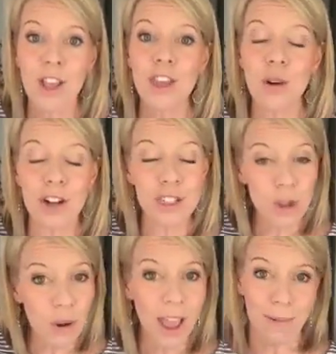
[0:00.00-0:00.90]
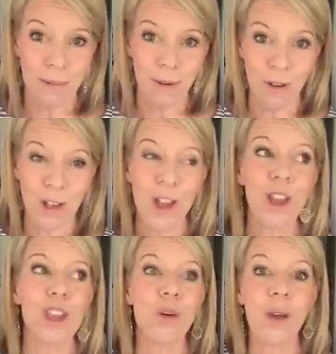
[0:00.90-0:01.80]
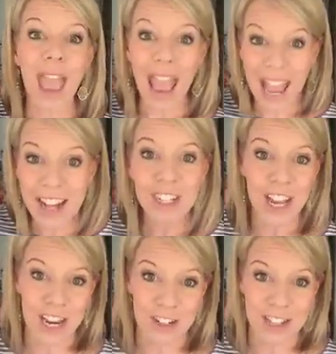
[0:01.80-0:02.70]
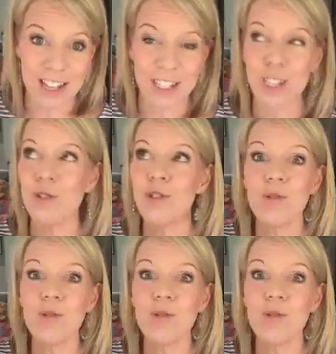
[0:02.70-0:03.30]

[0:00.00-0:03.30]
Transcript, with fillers: You are so capable. You can change this. You do